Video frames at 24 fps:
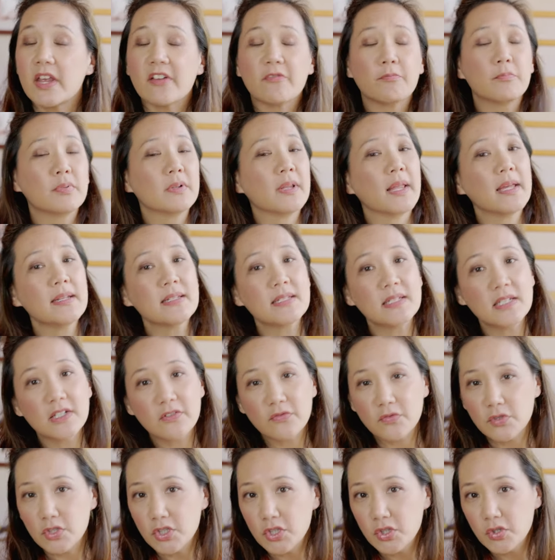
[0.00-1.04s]
have plenty
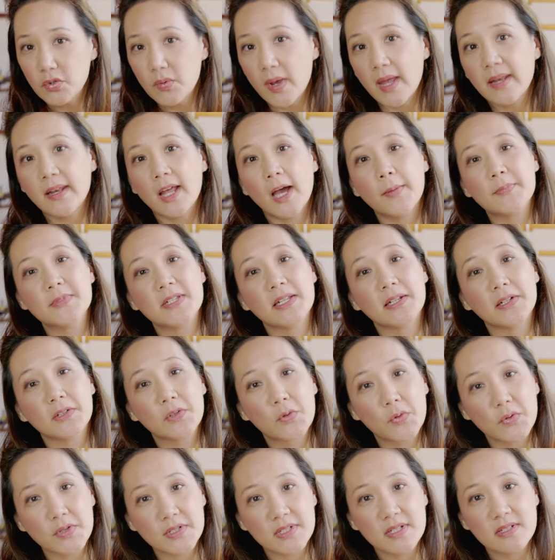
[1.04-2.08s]
of new and updated
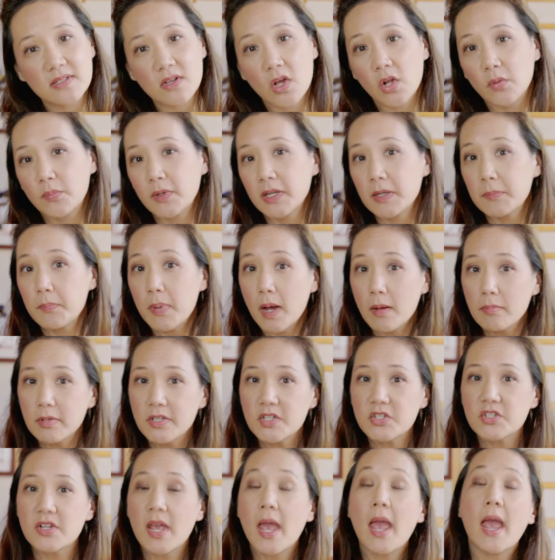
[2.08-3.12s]
courses already
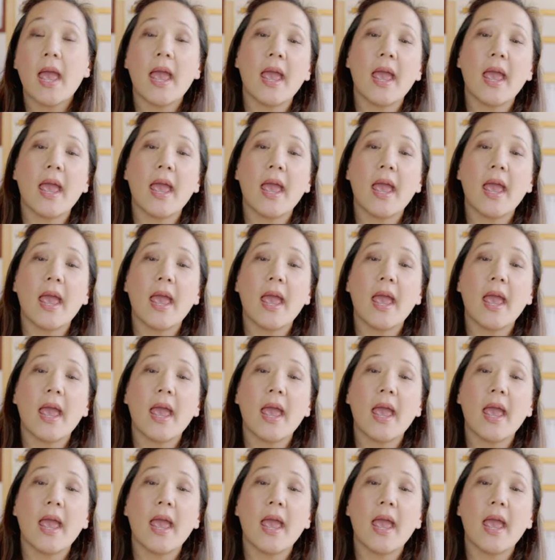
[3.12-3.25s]
published